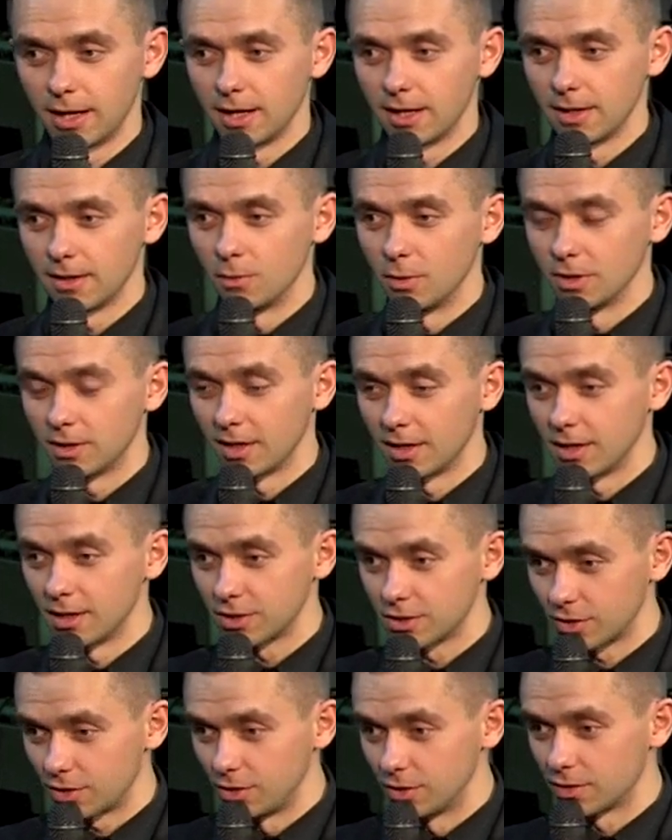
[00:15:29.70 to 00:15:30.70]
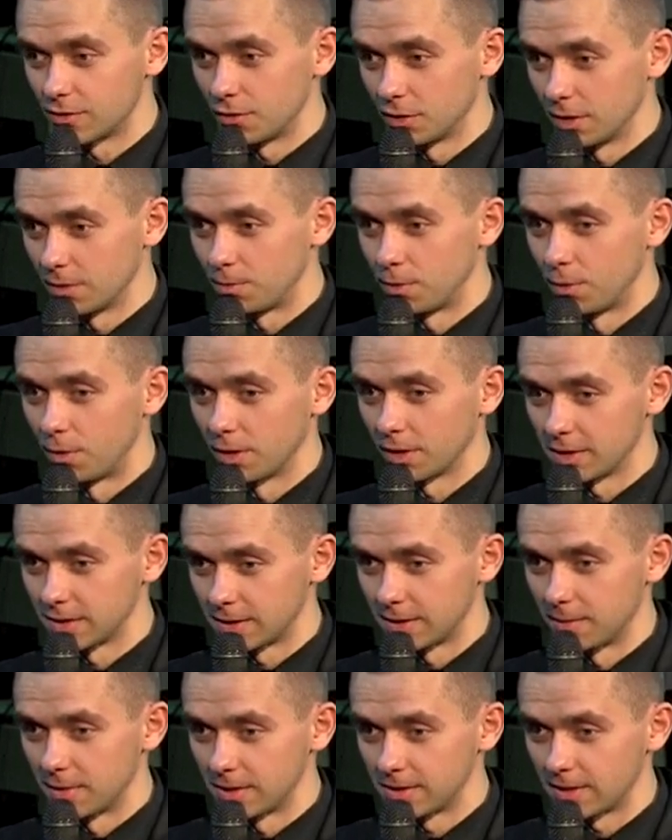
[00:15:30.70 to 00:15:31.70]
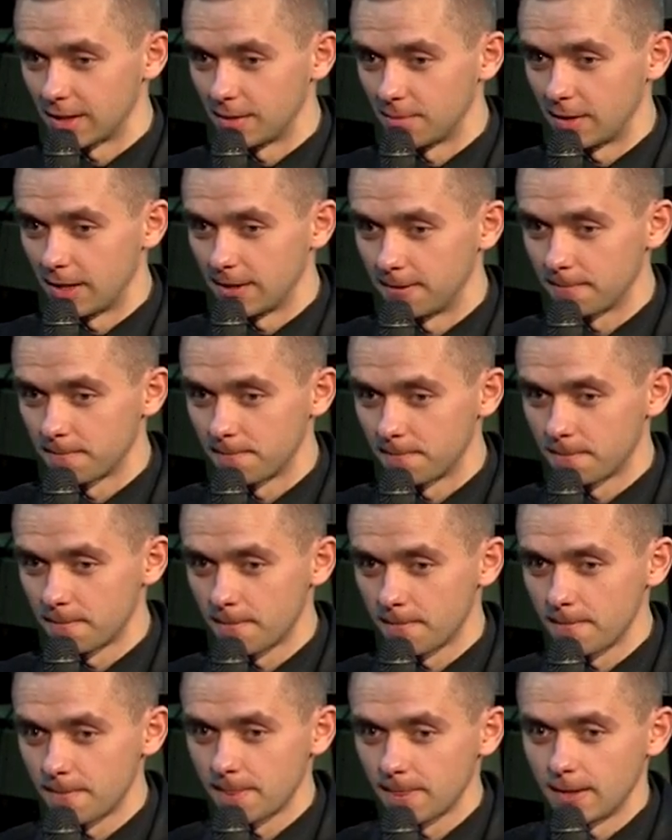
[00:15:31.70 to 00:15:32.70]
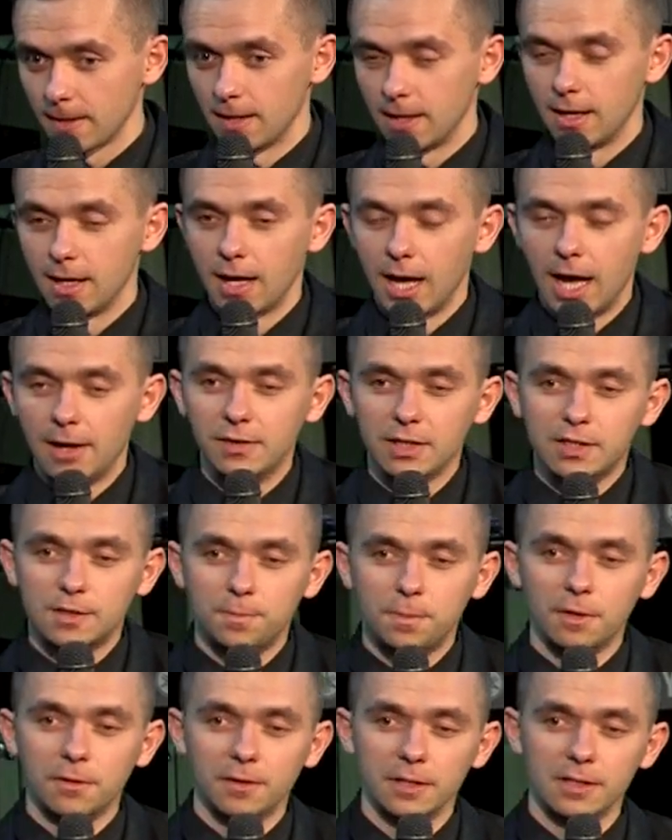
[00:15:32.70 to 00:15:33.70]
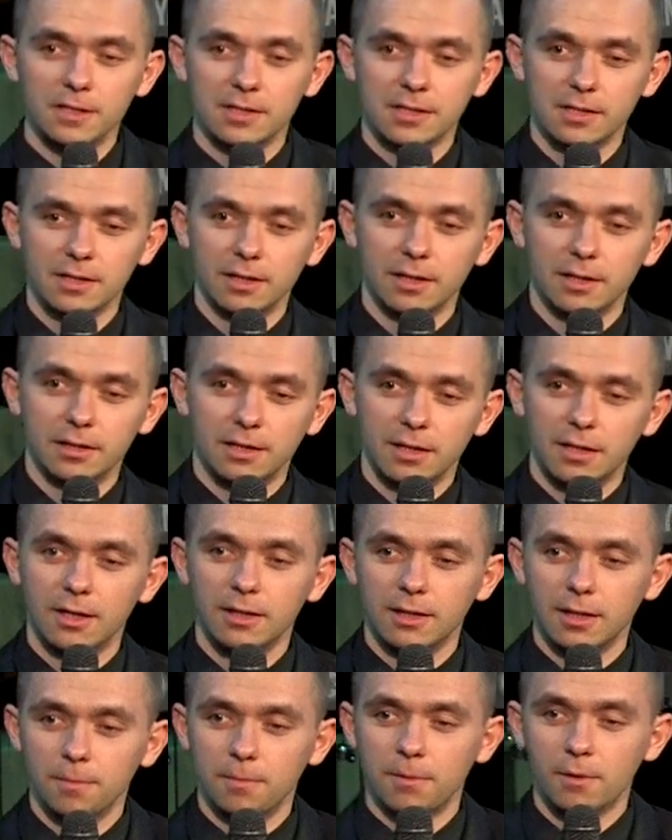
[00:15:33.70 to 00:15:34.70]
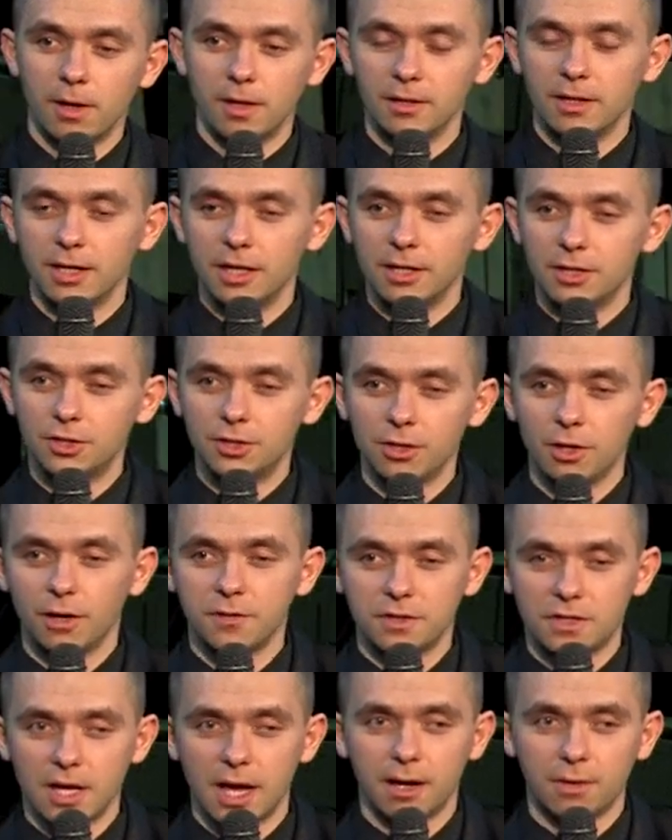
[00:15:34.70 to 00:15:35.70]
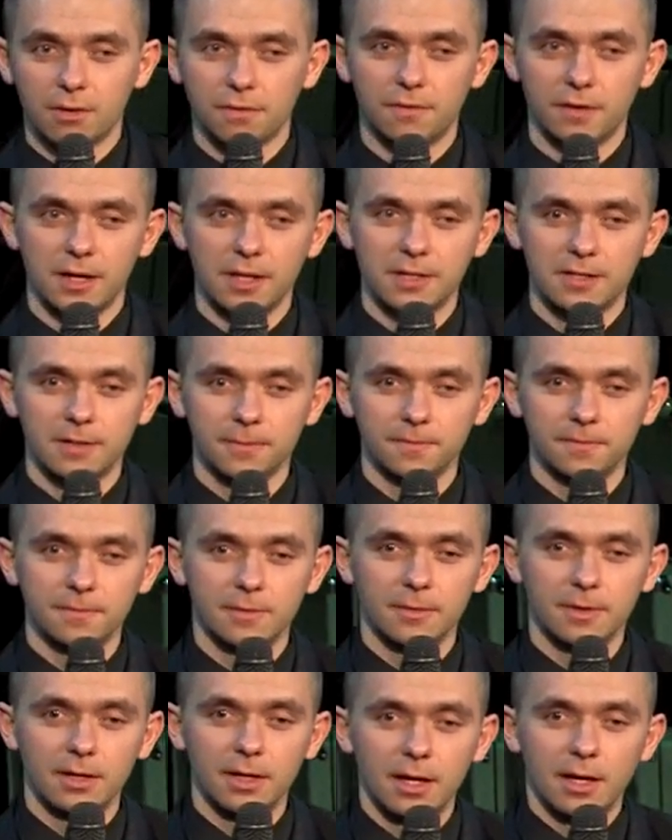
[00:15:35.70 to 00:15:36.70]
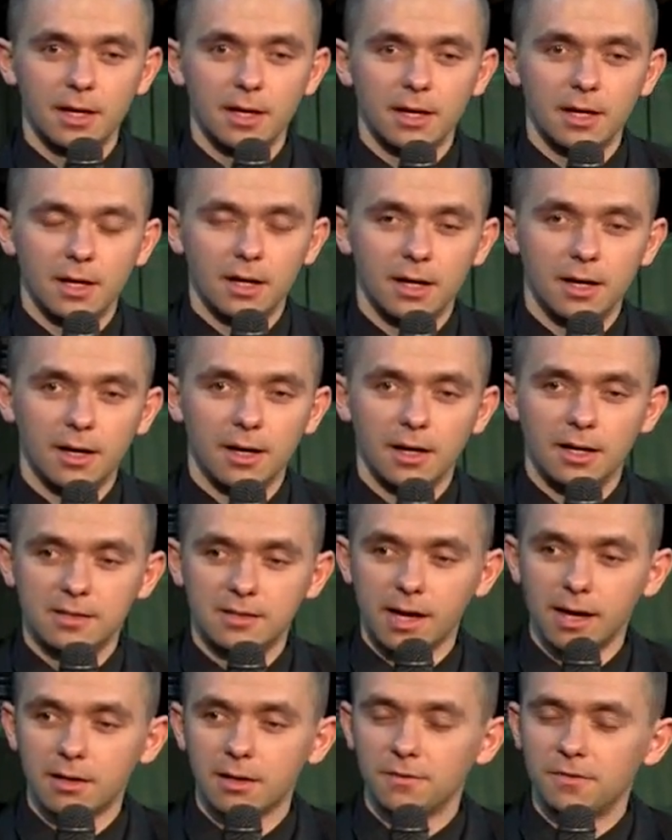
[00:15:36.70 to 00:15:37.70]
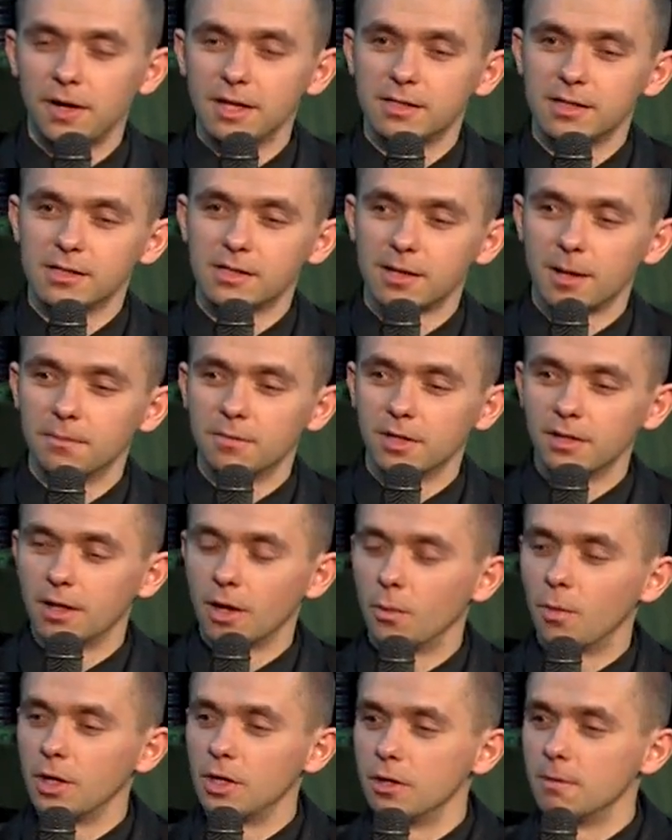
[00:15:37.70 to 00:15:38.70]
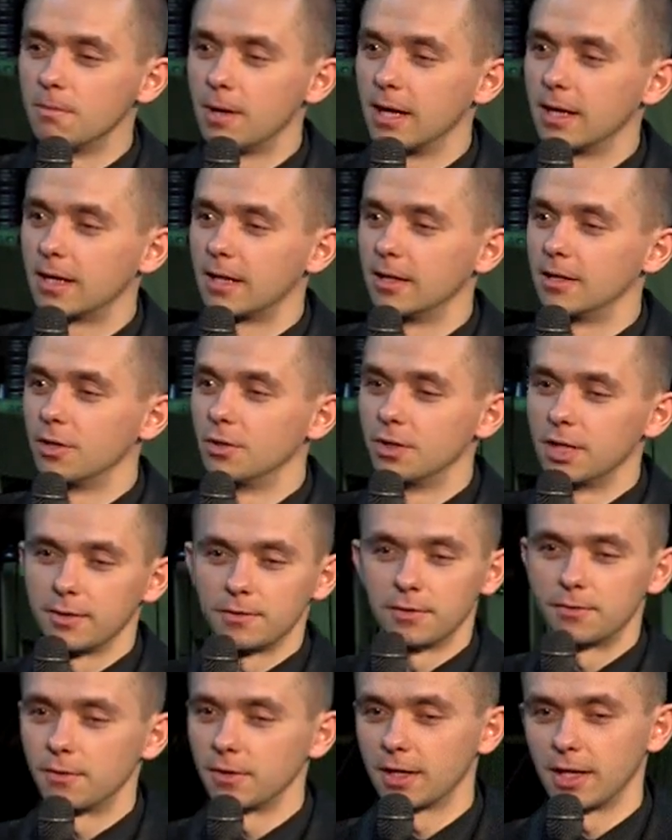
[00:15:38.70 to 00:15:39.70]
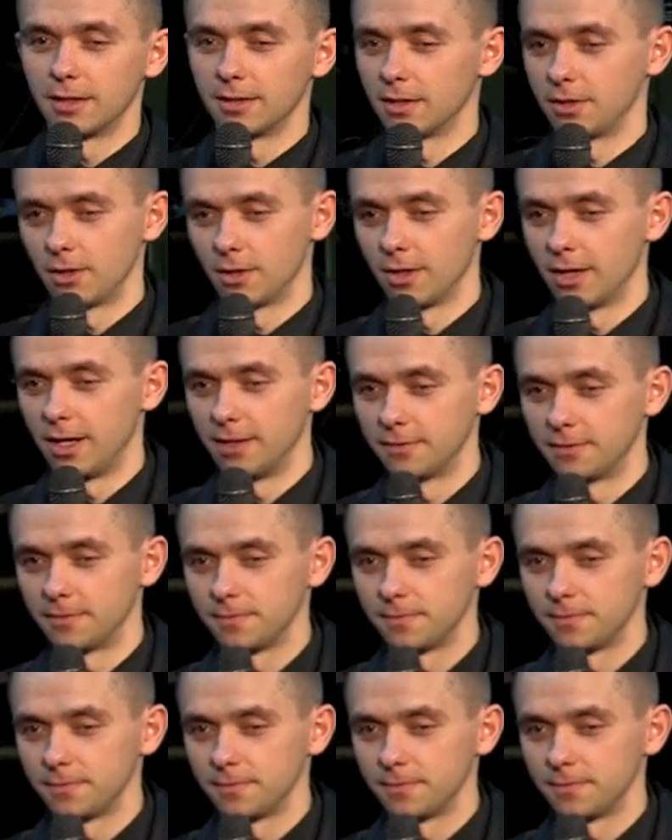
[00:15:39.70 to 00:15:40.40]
with an excuse for the poor. Can somebody say amen? I've experienced the, the, the issue of sacrifice. Uh, sacrifice is something that when you make it, you never forget in your life,